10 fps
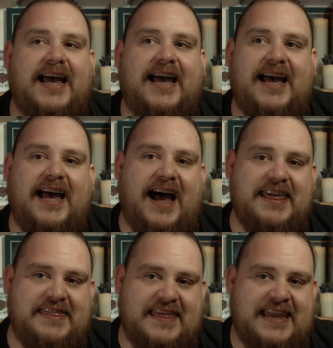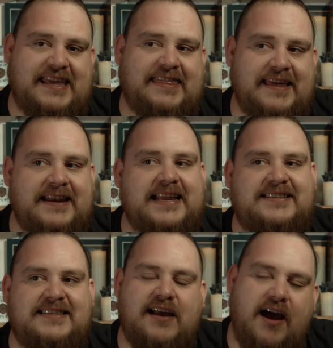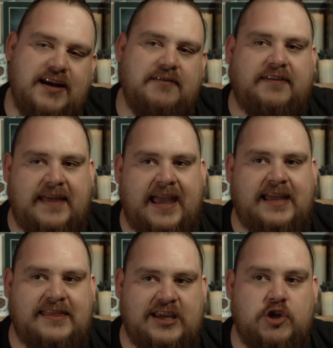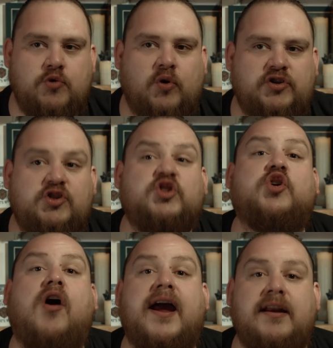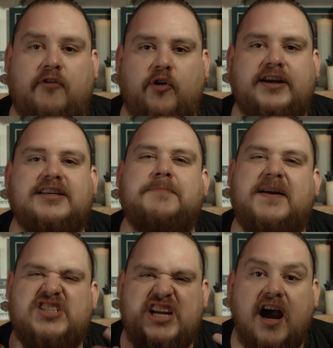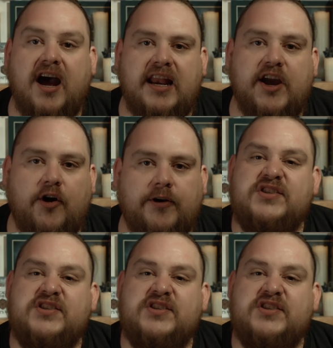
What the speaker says: I think that it's the kind of thing that you want to try and avoid, especially early on.